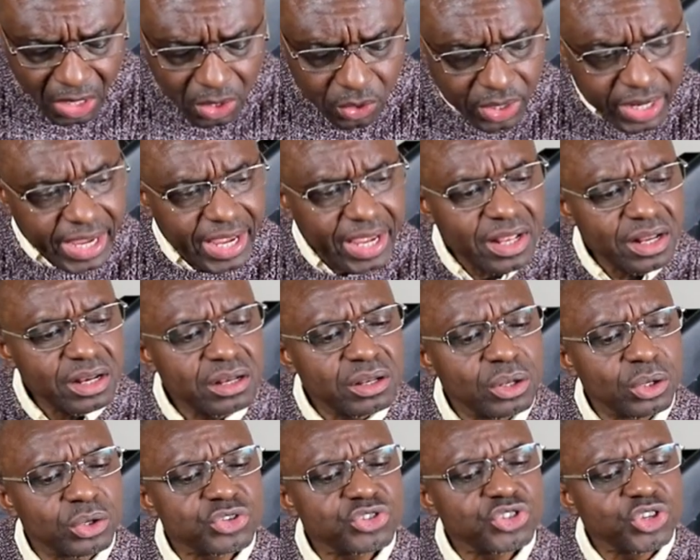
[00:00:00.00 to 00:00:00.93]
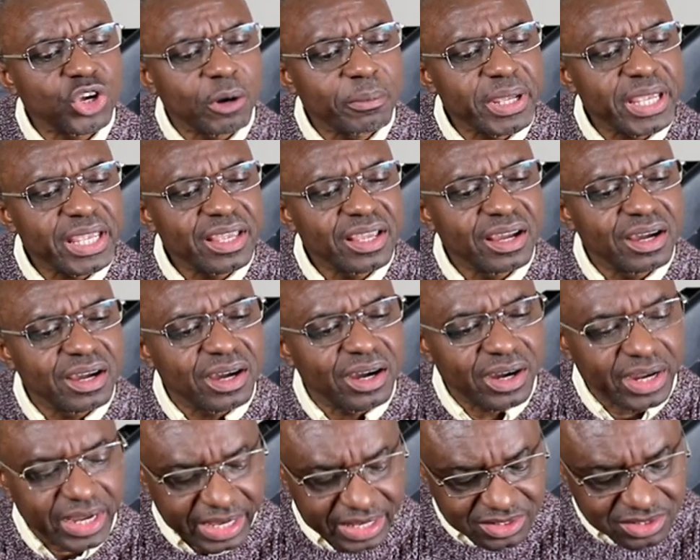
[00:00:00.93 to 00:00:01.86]
Okay, looks yummy.
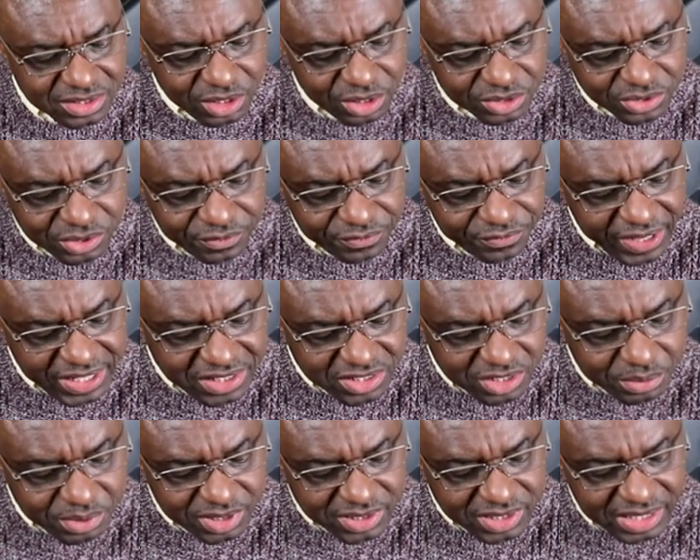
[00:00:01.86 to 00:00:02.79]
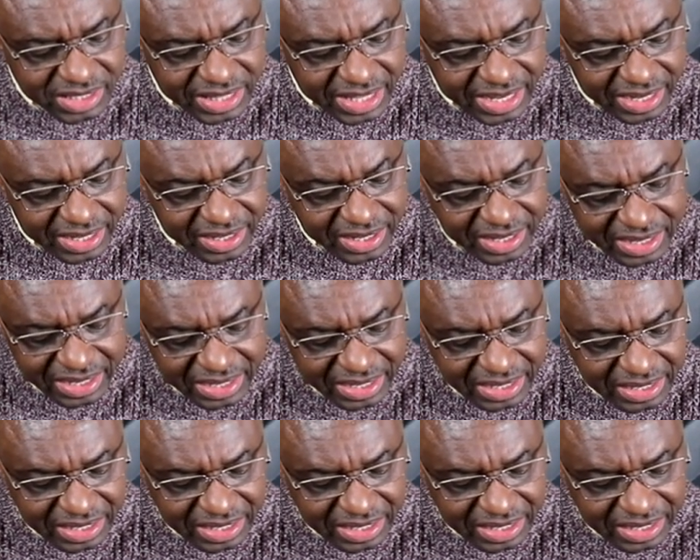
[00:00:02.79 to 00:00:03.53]
Okay, it's got some vegetables in there,